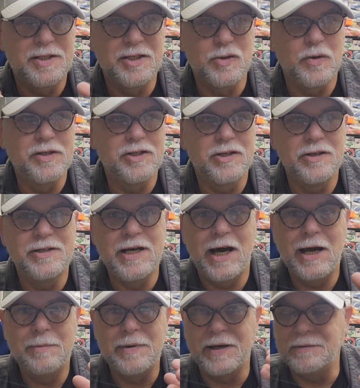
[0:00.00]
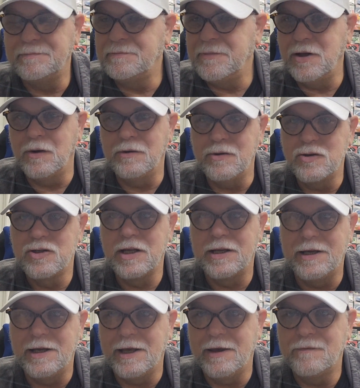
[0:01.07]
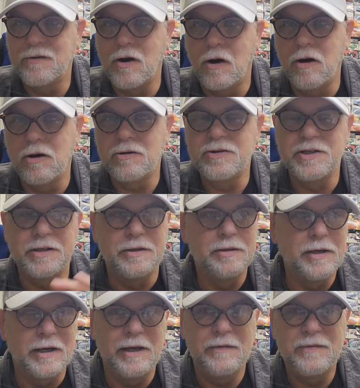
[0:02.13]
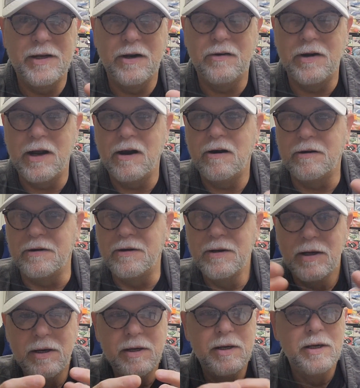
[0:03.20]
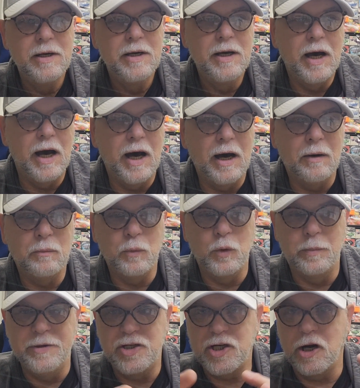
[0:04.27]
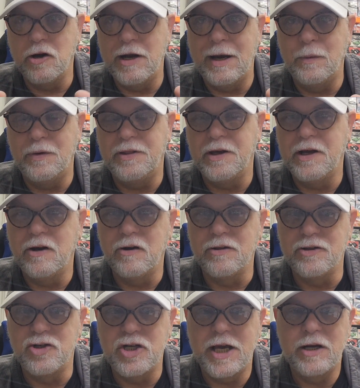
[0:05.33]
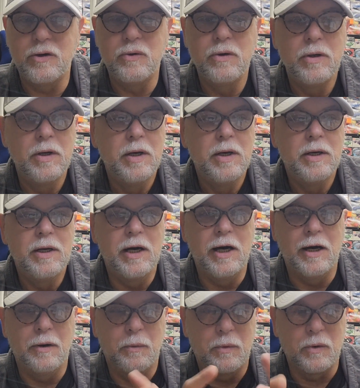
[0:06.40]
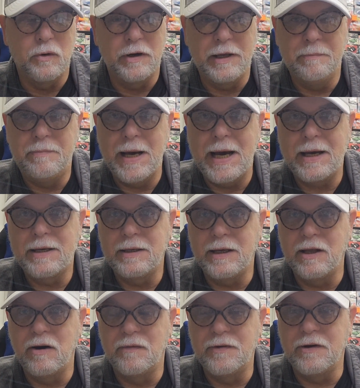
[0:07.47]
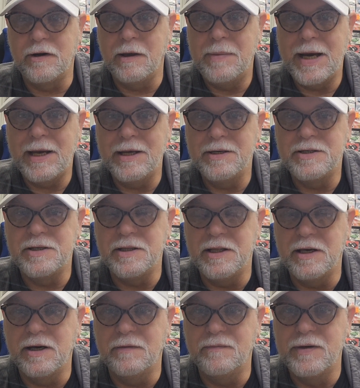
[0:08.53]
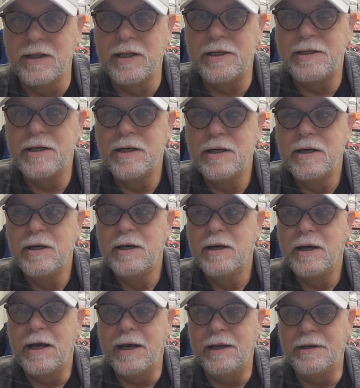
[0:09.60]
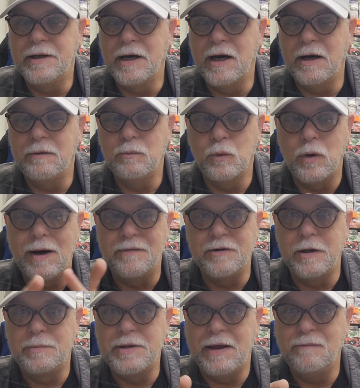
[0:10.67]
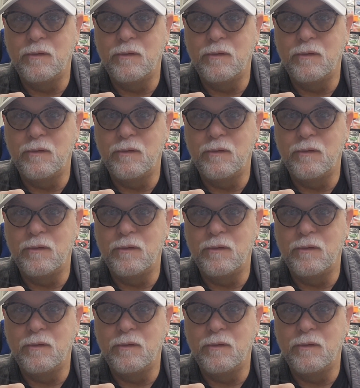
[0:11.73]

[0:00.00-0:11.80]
is always a good time. I usually get gift cards and a gift here and there, and we'll be sharing that with you here on the channel. We're going to get off here and get back into the villain, and we'll have an update